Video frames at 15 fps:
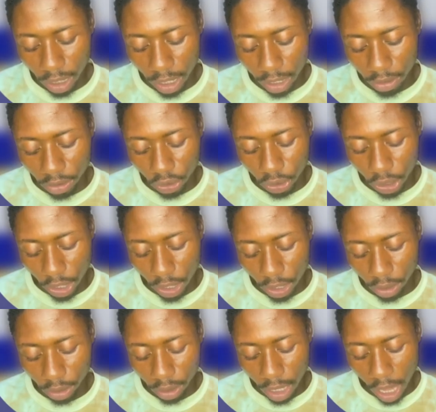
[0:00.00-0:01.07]
and
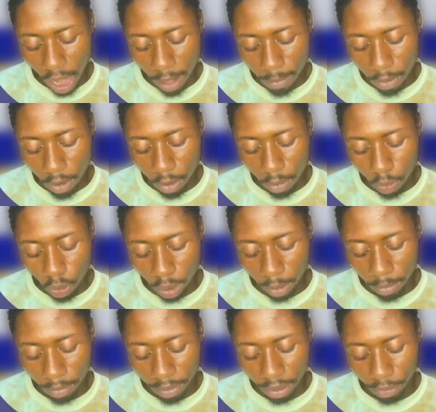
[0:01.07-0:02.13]
shared album will
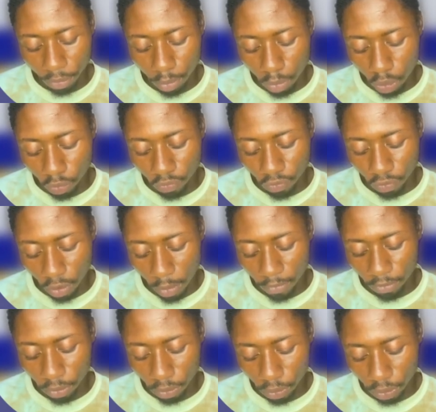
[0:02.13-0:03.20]
be removed from
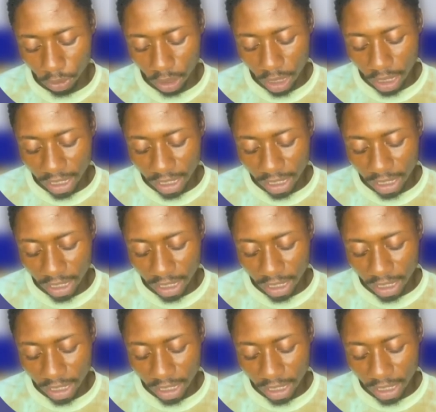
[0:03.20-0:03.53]
photos.